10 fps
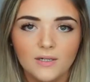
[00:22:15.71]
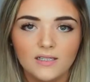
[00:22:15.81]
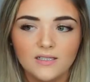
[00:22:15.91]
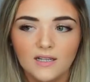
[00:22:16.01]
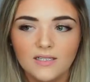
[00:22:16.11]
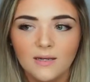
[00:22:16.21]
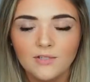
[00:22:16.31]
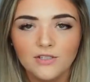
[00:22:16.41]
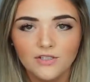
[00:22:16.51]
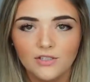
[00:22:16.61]
Because a lot of
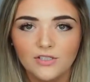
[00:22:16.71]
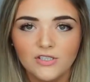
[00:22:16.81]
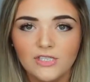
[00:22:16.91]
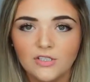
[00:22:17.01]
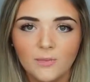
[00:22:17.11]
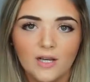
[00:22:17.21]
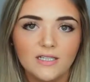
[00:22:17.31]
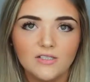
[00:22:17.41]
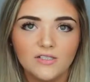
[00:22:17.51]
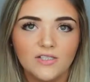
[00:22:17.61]
times you're just thirsty and your
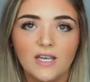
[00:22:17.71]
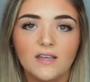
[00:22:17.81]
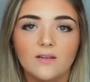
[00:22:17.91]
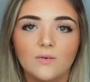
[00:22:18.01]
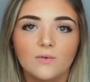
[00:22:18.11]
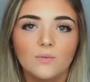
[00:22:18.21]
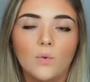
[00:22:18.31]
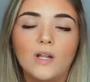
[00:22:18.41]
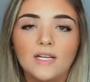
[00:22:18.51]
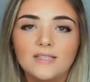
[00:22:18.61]
body is just like
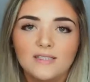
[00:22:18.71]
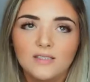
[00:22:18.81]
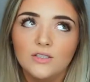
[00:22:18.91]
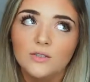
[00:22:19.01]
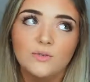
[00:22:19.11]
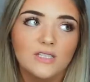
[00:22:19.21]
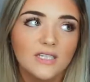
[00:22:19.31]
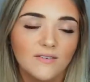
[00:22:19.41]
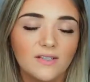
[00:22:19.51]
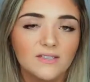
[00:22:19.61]
wanting you to
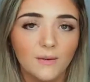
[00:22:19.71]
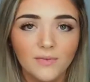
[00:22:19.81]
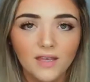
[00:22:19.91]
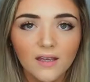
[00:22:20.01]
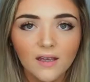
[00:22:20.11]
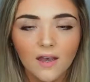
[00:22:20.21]
give it something.